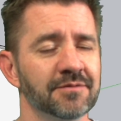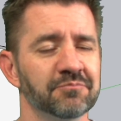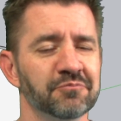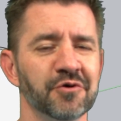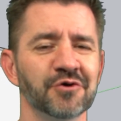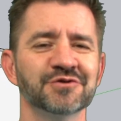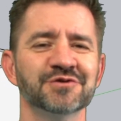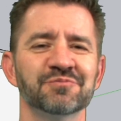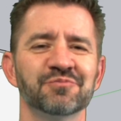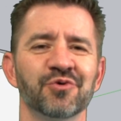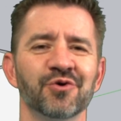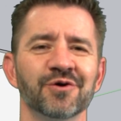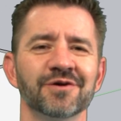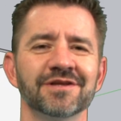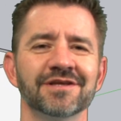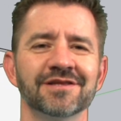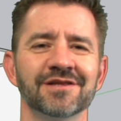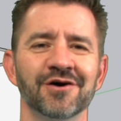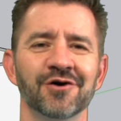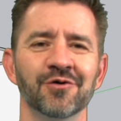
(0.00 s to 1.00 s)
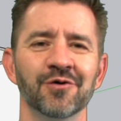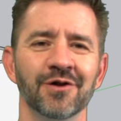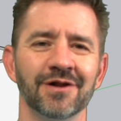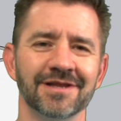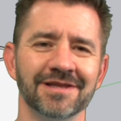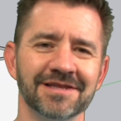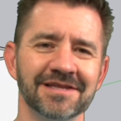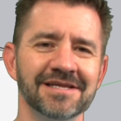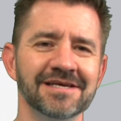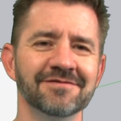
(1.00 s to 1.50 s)
Most importantly
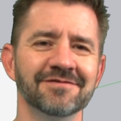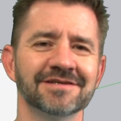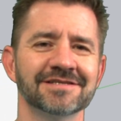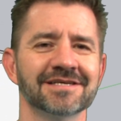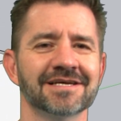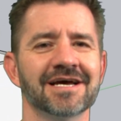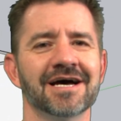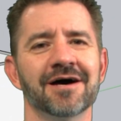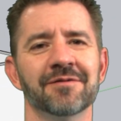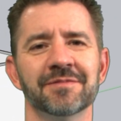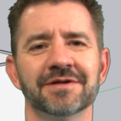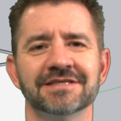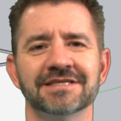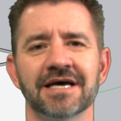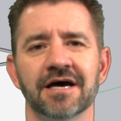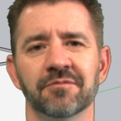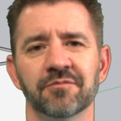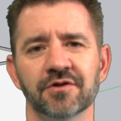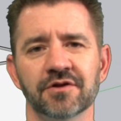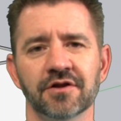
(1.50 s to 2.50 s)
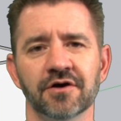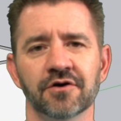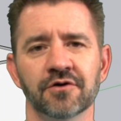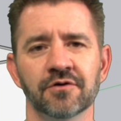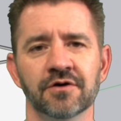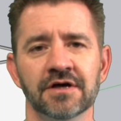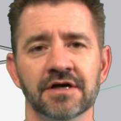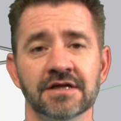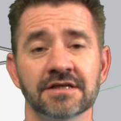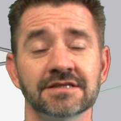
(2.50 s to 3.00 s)
though, leave us a comment down
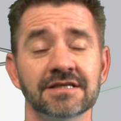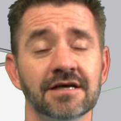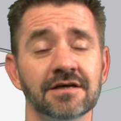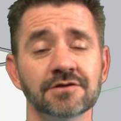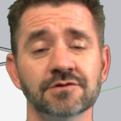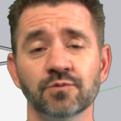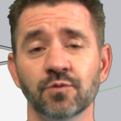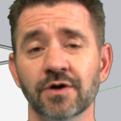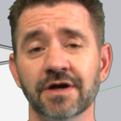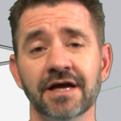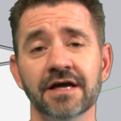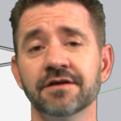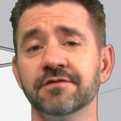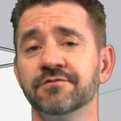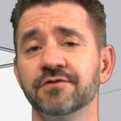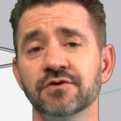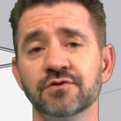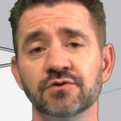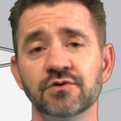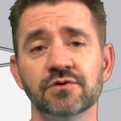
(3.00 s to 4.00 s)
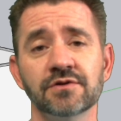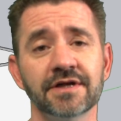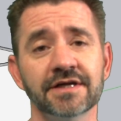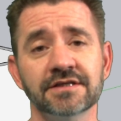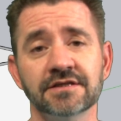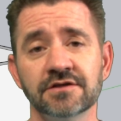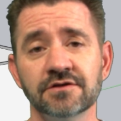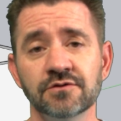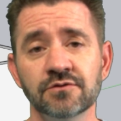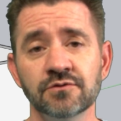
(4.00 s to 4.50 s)
below. Tell us what kind of view you'd like
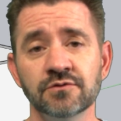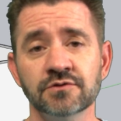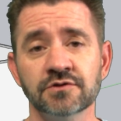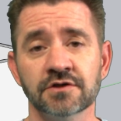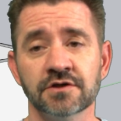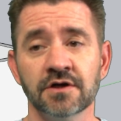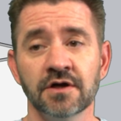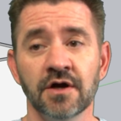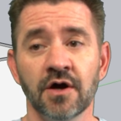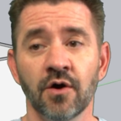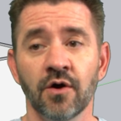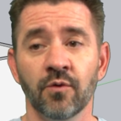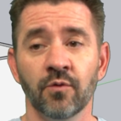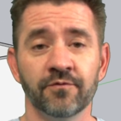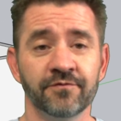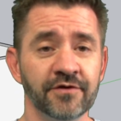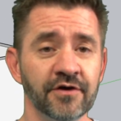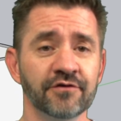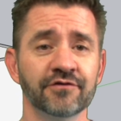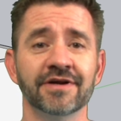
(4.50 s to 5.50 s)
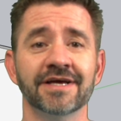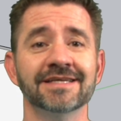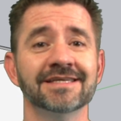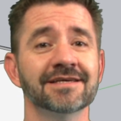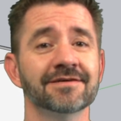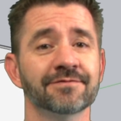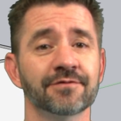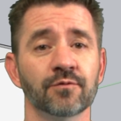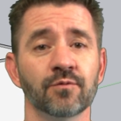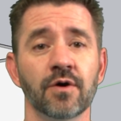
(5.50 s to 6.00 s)
to use, or if you have an
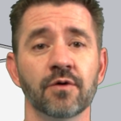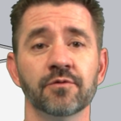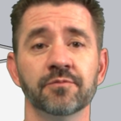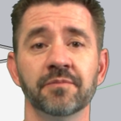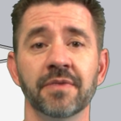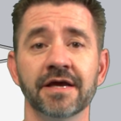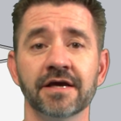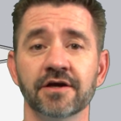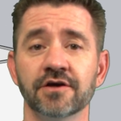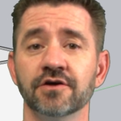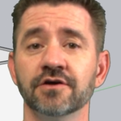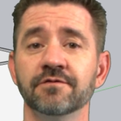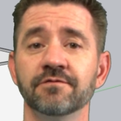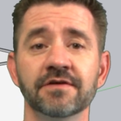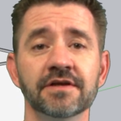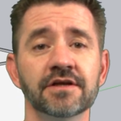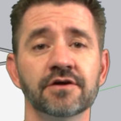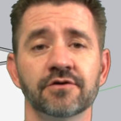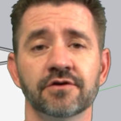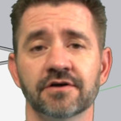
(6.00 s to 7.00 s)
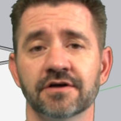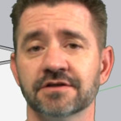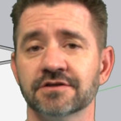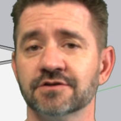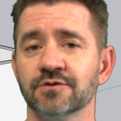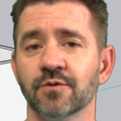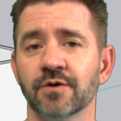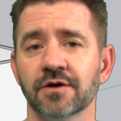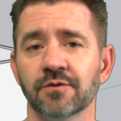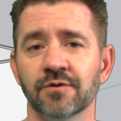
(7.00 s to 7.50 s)
idea for what would make a good video here on
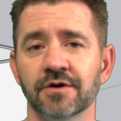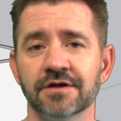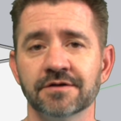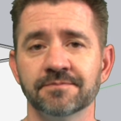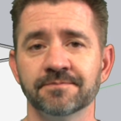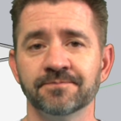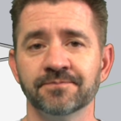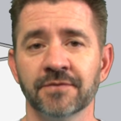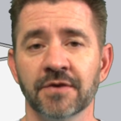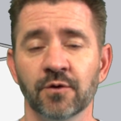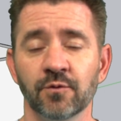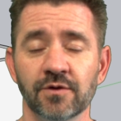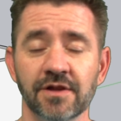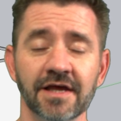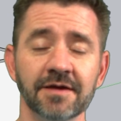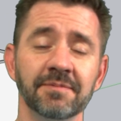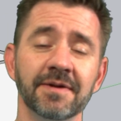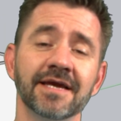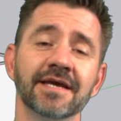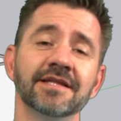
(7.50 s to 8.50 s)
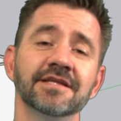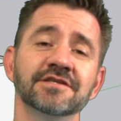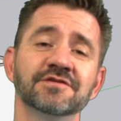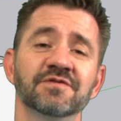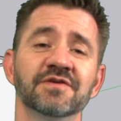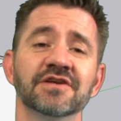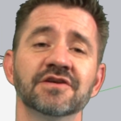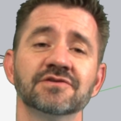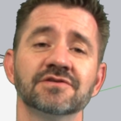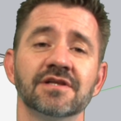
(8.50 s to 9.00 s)
Square One. We like making these
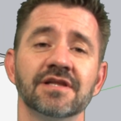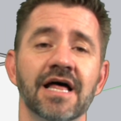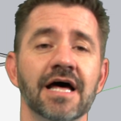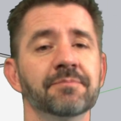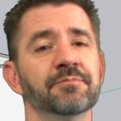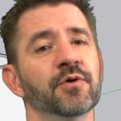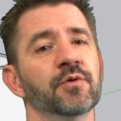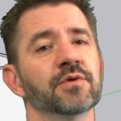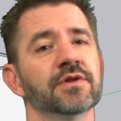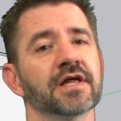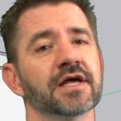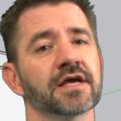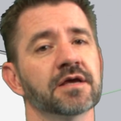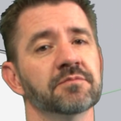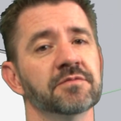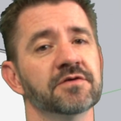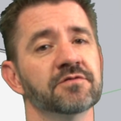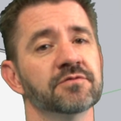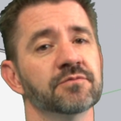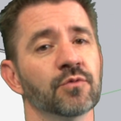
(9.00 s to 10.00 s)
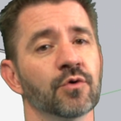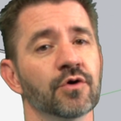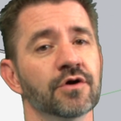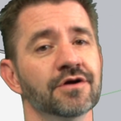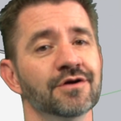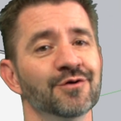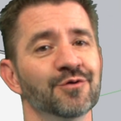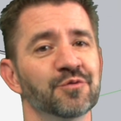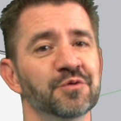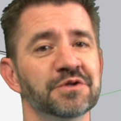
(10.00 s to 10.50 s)
videos a lot, but we like them even
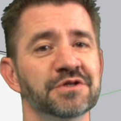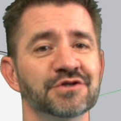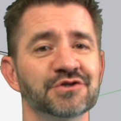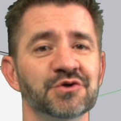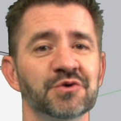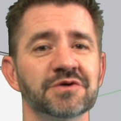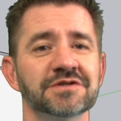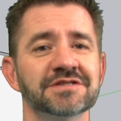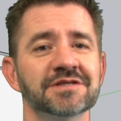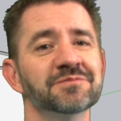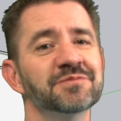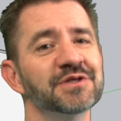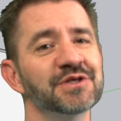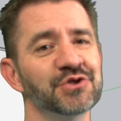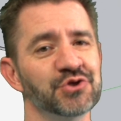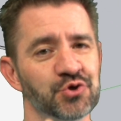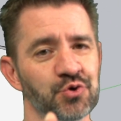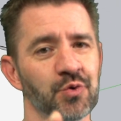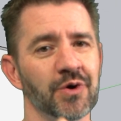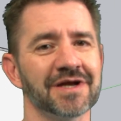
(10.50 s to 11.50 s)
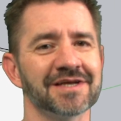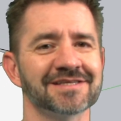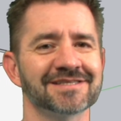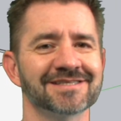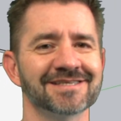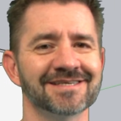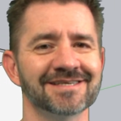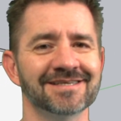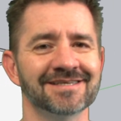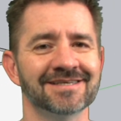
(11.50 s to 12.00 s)
more when they're showing something you want to
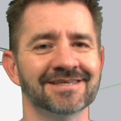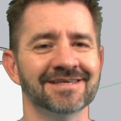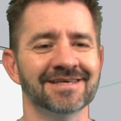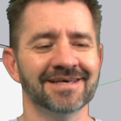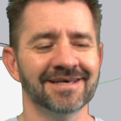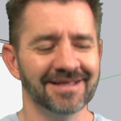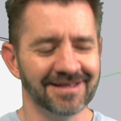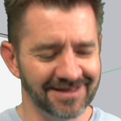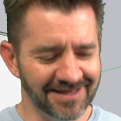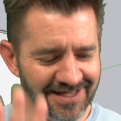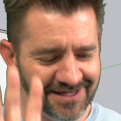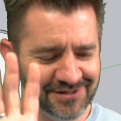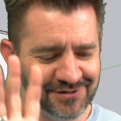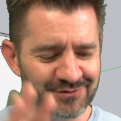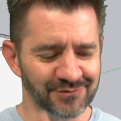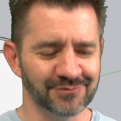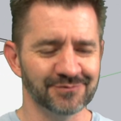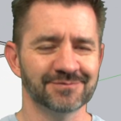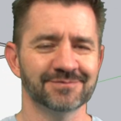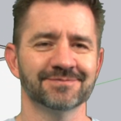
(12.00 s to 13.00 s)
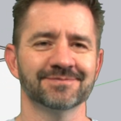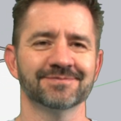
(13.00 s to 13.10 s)
see. Thank you.